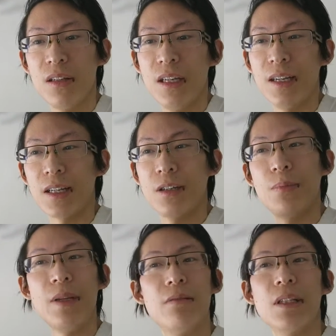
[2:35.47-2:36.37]
it could
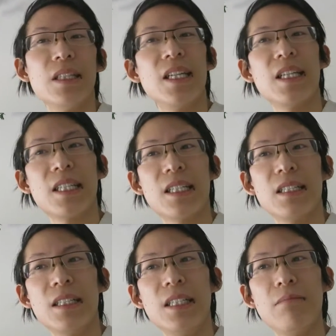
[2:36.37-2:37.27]
be really
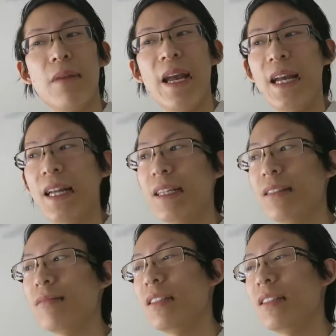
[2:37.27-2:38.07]
delicately made